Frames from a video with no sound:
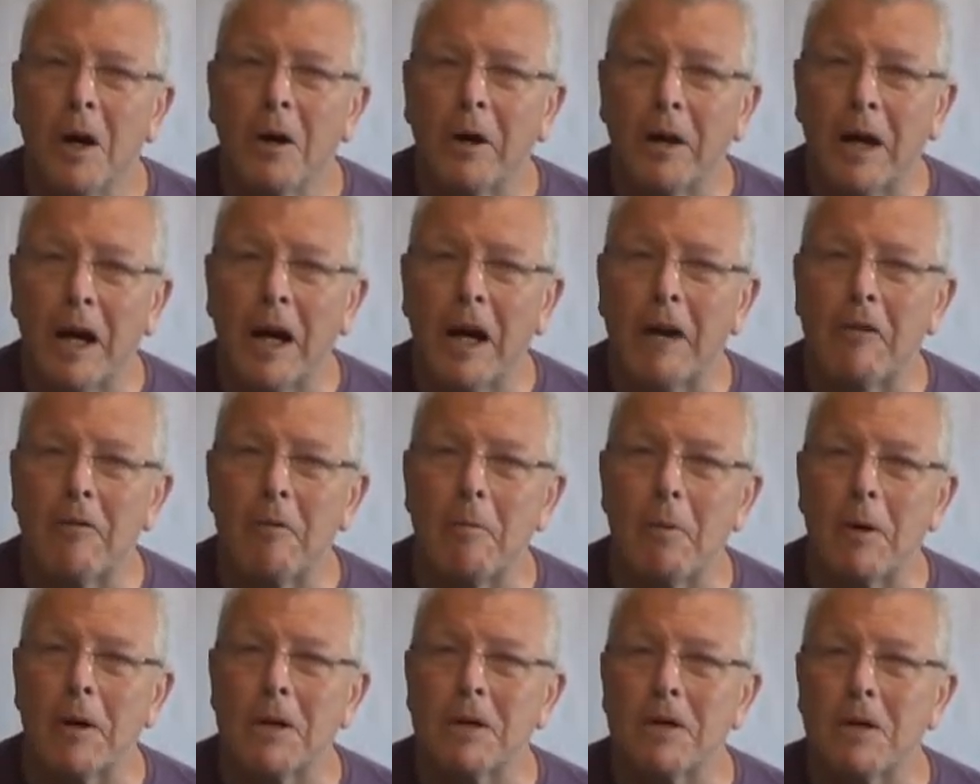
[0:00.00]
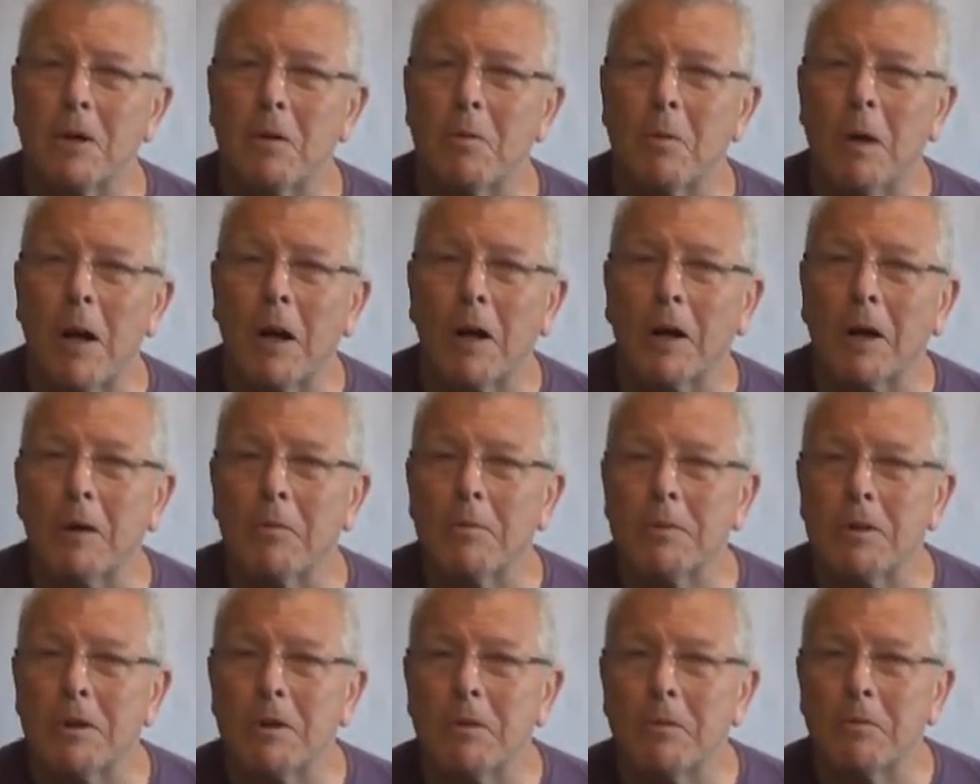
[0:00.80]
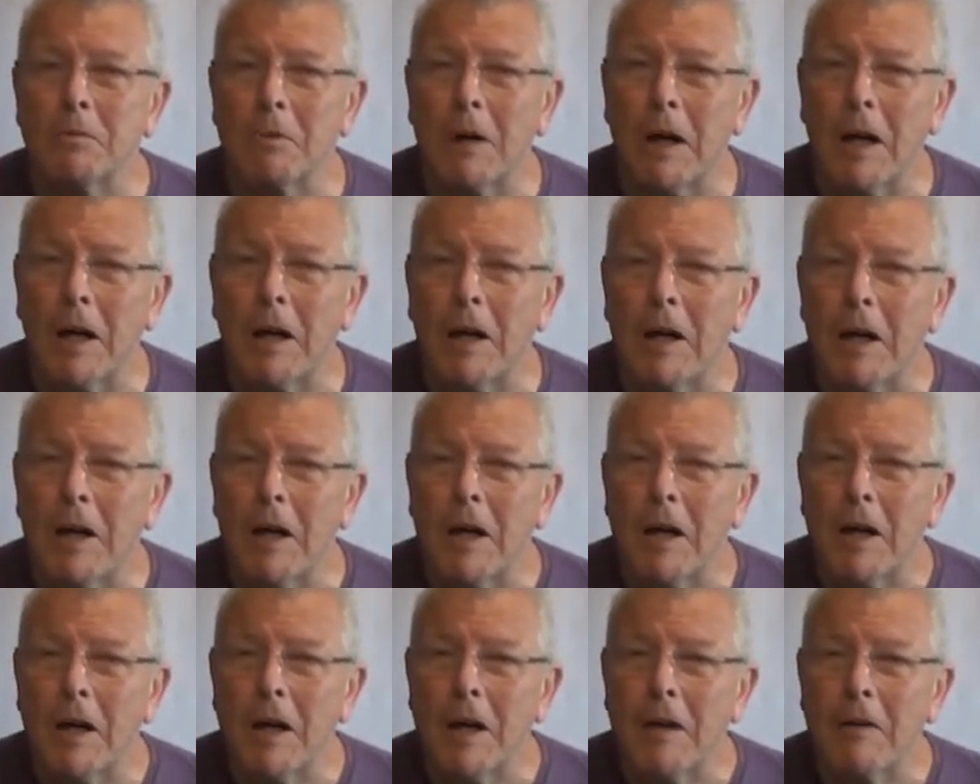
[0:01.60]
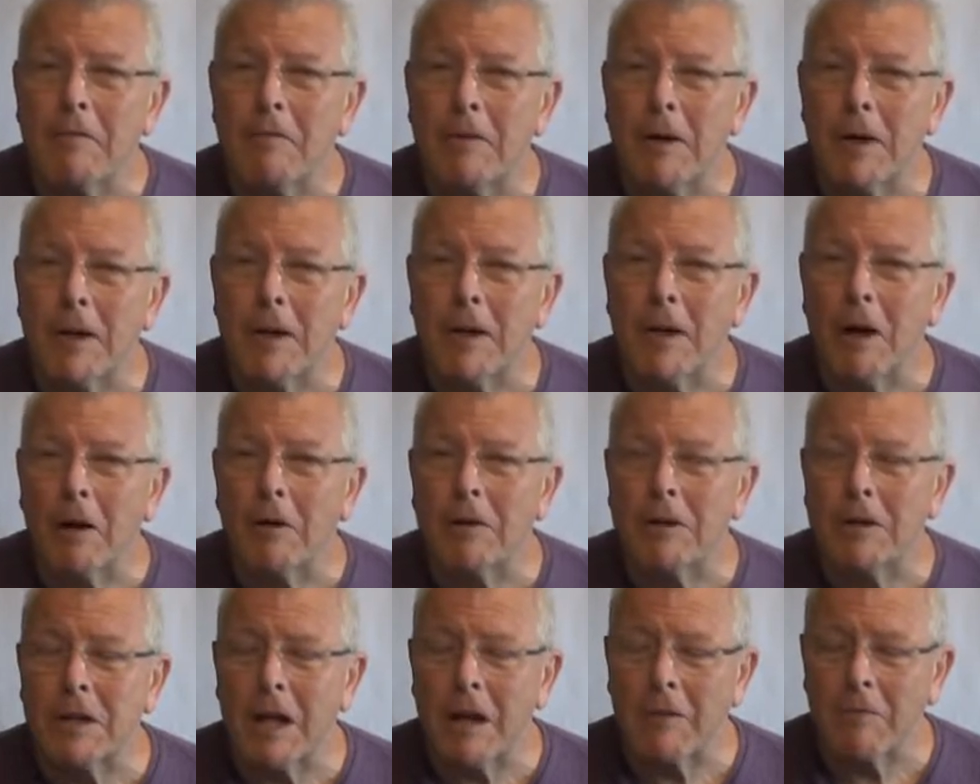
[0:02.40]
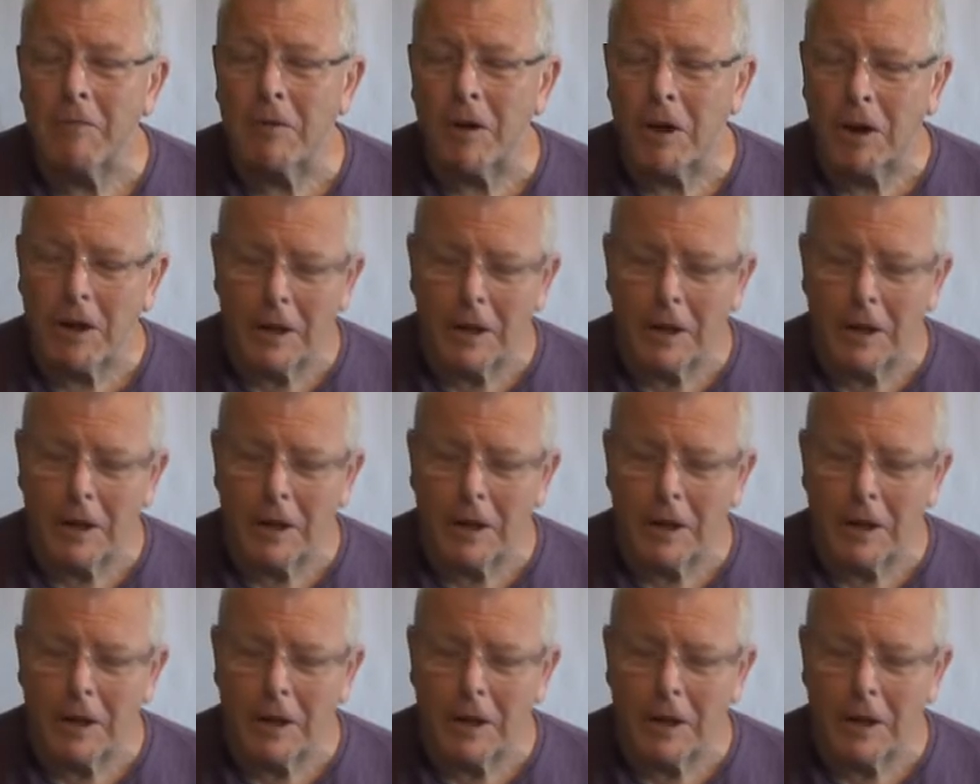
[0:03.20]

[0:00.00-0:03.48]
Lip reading: Okay everybody, so welcome to video 7.